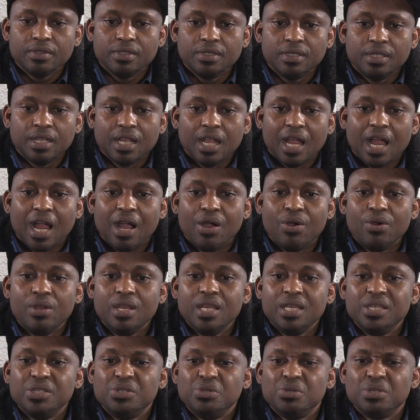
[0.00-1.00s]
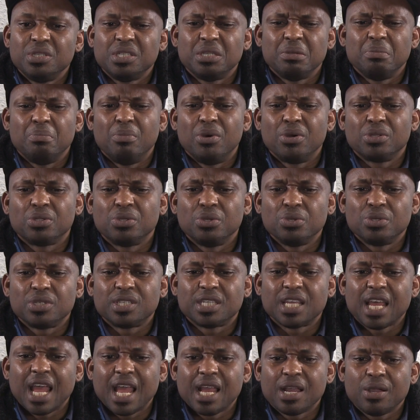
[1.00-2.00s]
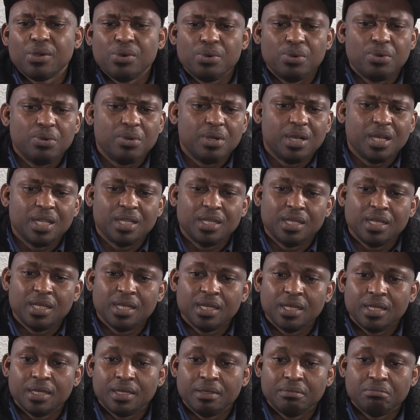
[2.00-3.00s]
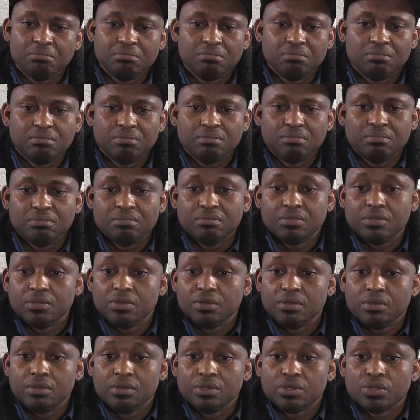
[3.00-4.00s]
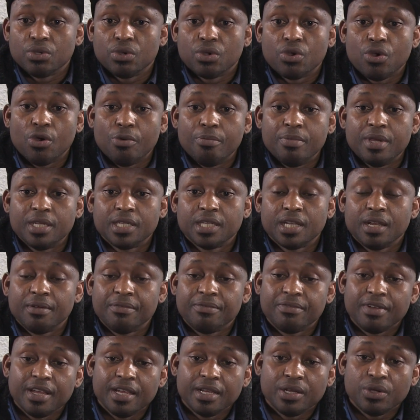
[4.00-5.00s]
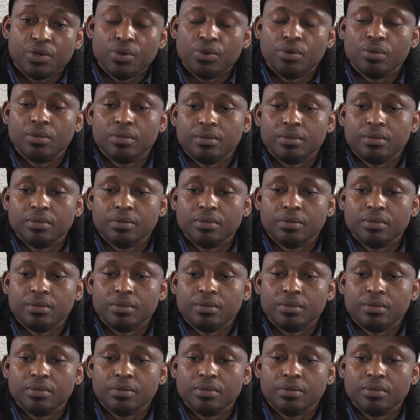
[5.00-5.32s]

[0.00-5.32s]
are only used in motorcycle and some commercial vehicle.